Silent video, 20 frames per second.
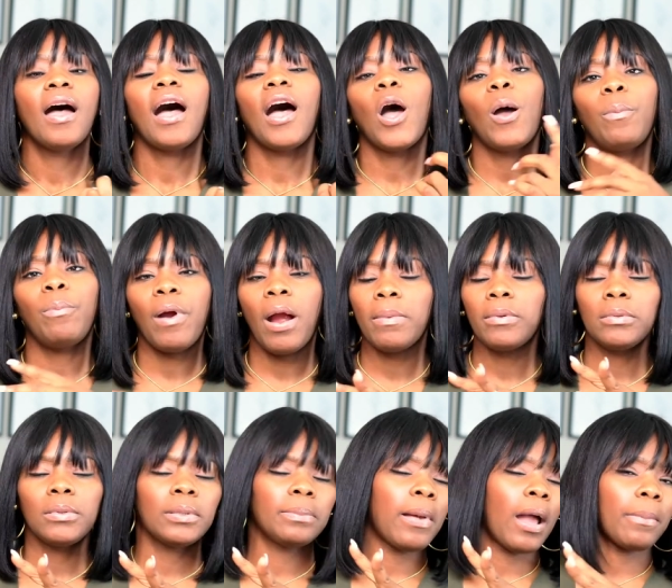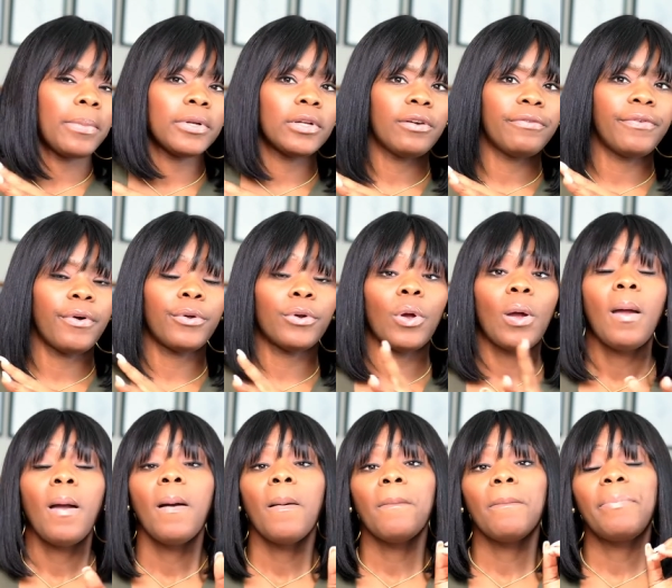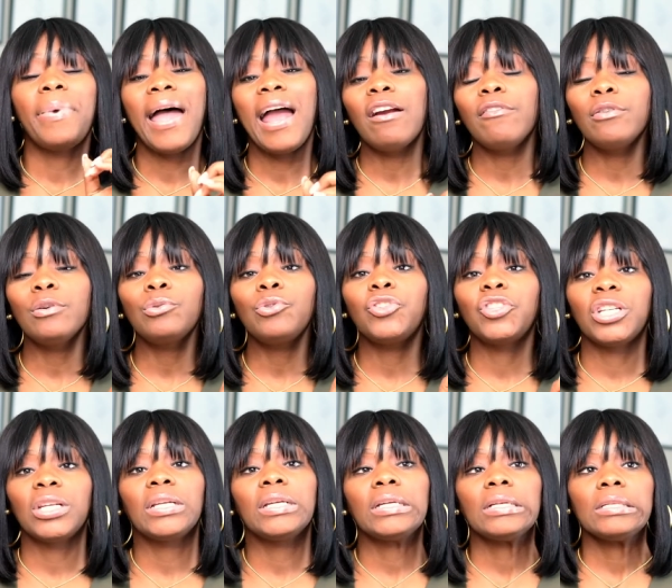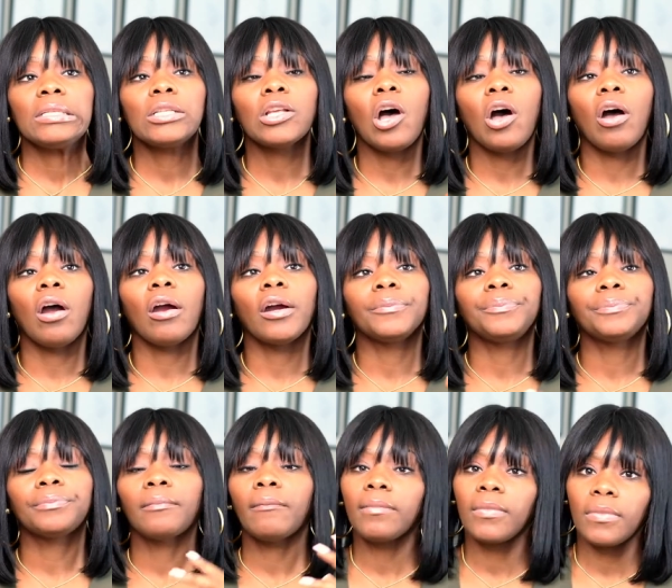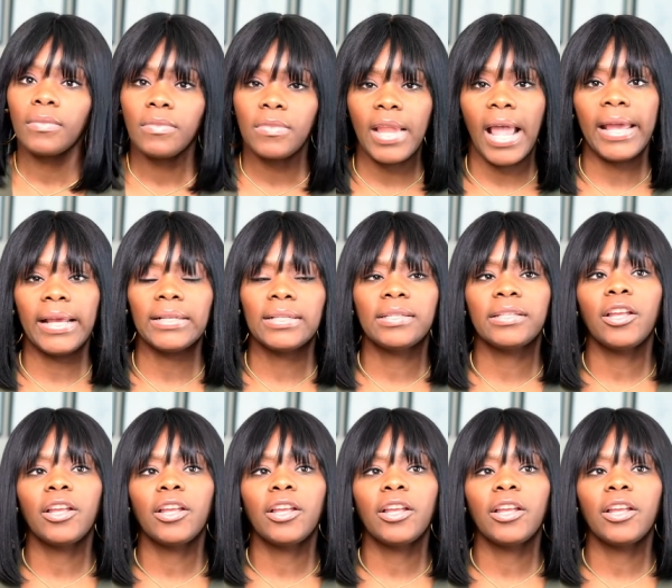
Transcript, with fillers: I'll probably pop in a photo. Barrel jeans are nice.